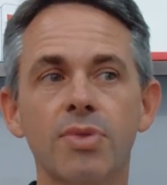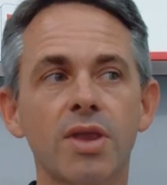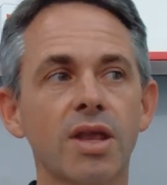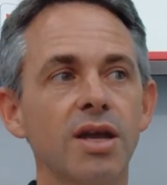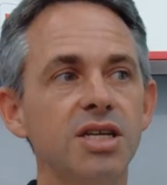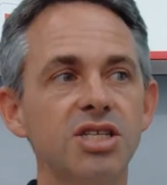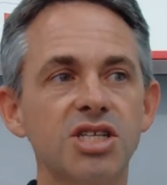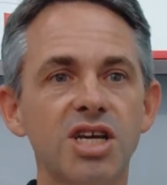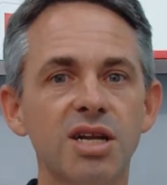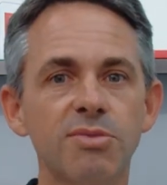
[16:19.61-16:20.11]

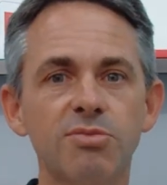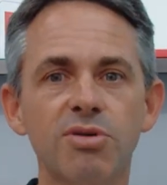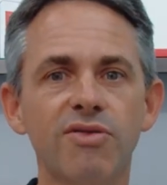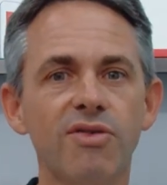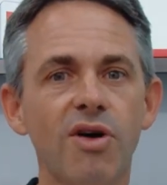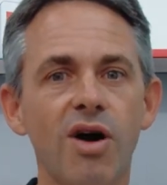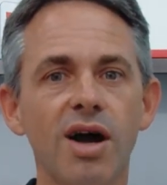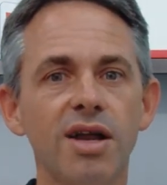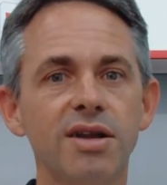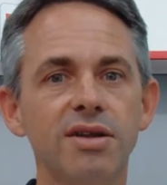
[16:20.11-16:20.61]
He's going to
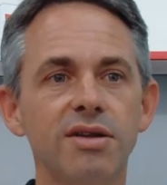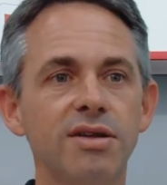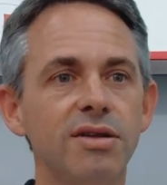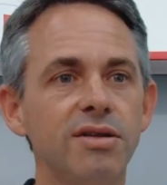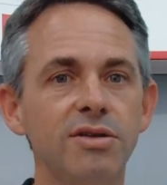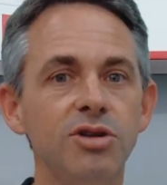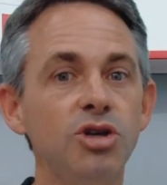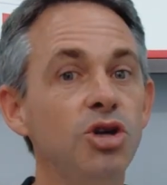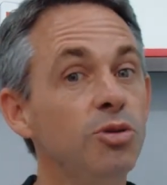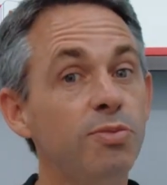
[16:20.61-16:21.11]
provide
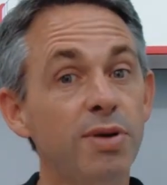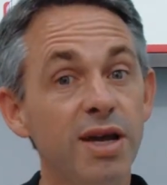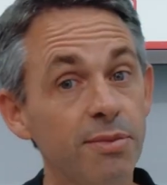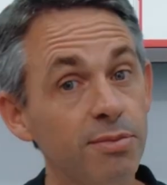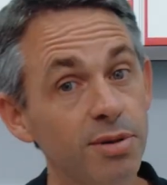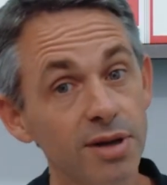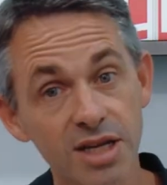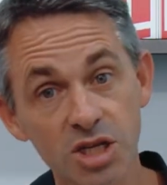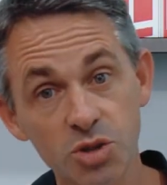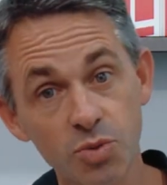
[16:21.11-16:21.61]
new
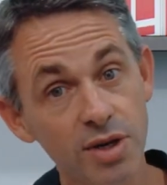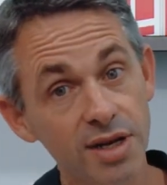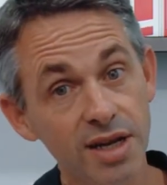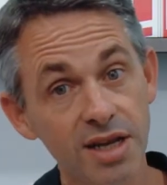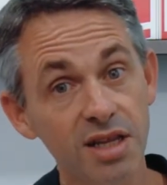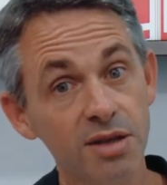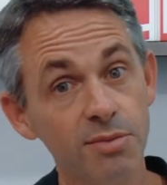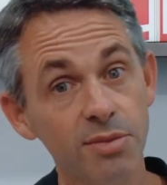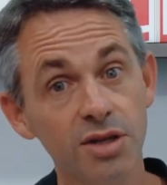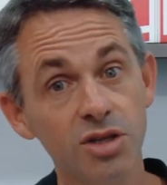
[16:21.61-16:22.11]
people as we
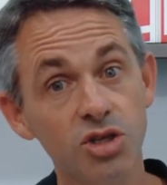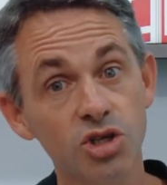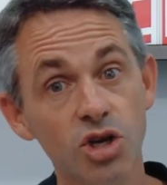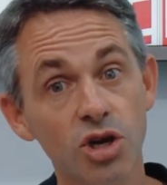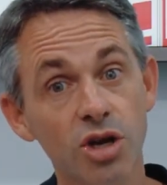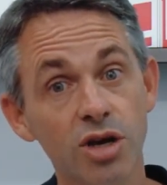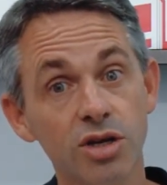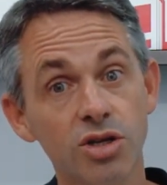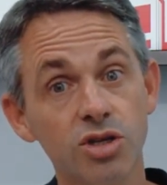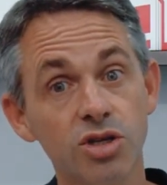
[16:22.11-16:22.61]
need them in
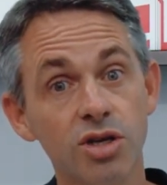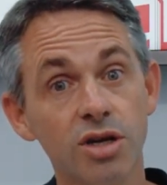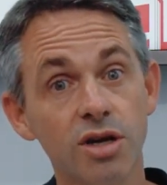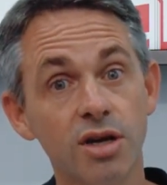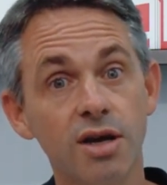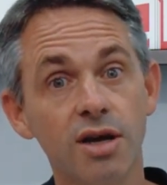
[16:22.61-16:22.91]
church.